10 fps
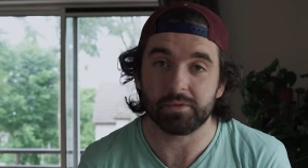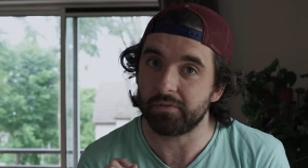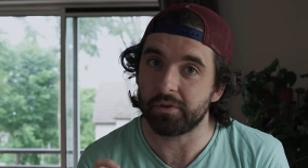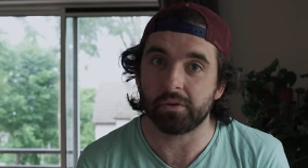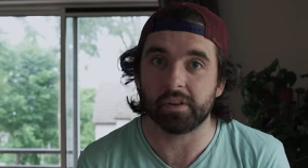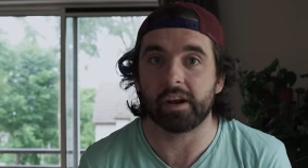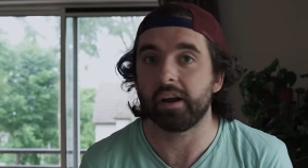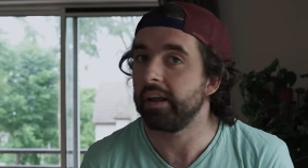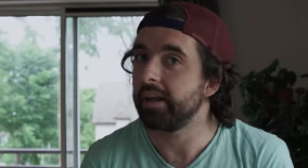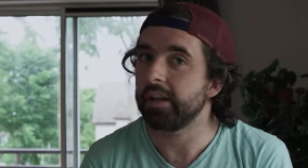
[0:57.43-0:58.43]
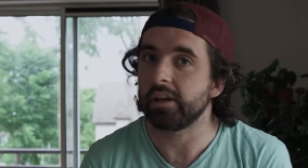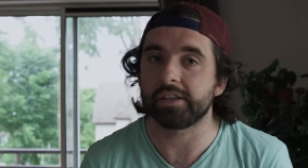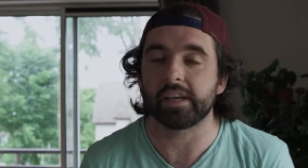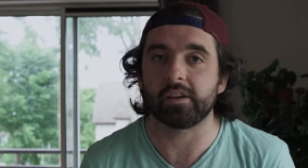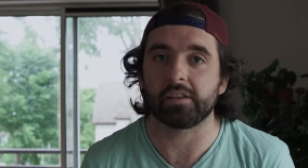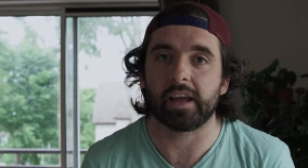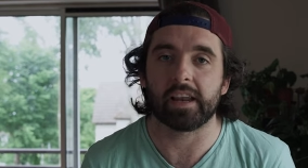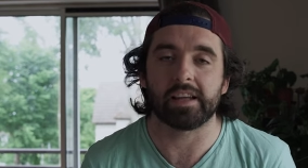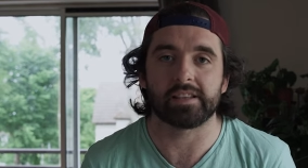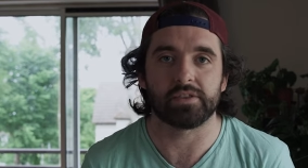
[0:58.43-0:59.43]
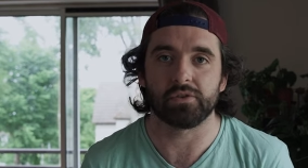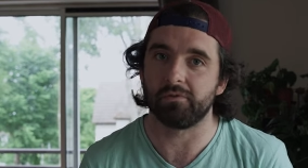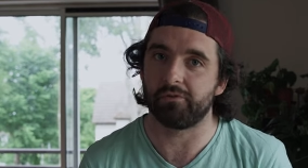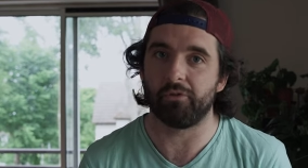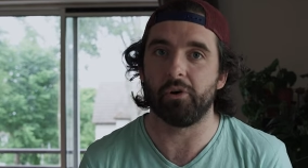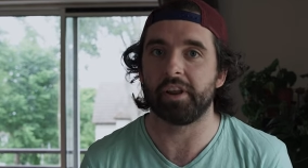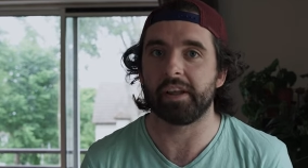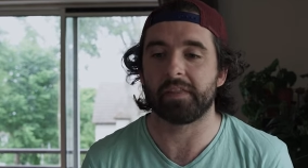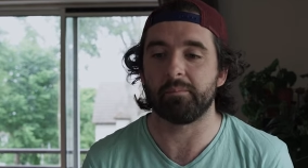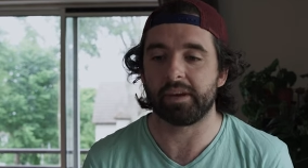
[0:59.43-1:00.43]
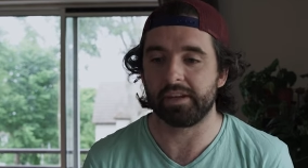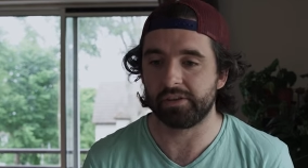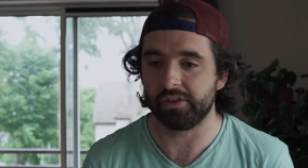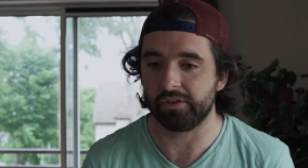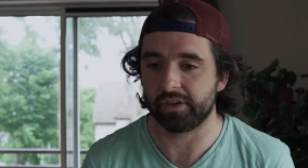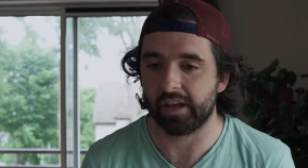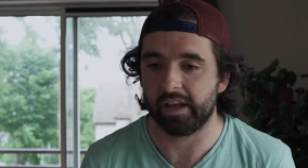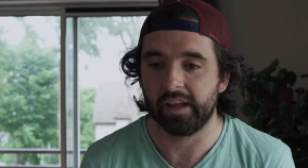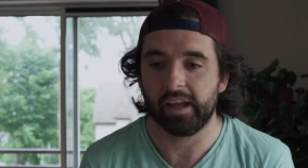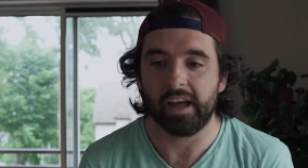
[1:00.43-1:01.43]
So if you go to there, take a look at the highlights, there's over 40 at the minute to look at.